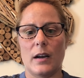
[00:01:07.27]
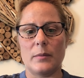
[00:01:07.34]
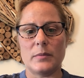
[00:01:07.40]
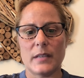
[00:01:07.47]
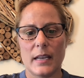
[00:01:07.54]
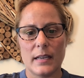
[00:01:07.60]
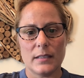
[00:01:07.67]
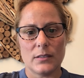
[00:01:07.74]

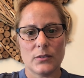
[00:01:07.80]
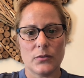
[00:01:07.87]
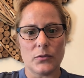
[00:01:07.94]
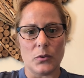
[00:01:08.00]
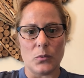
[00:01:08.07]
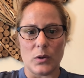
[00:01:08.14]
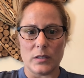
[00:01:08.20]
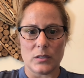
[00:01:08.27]
updates
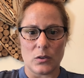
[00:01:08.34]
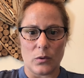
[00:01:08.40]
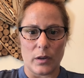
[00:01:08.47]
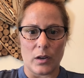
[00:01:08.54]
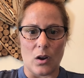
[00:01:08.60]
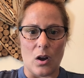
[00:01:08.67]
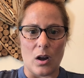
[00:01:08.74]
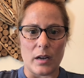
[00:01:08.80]
for what's
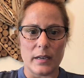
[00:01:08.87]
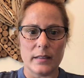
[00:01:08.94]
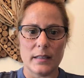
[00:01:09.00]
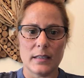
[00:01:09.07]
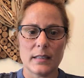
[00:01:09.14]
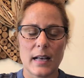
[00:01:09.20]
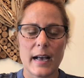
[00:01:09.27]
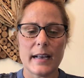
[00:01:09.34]
going on in
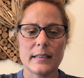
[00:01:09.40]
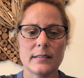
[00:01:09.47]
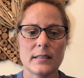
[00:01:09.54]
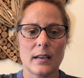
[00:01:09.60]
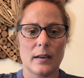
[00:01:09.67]
the class,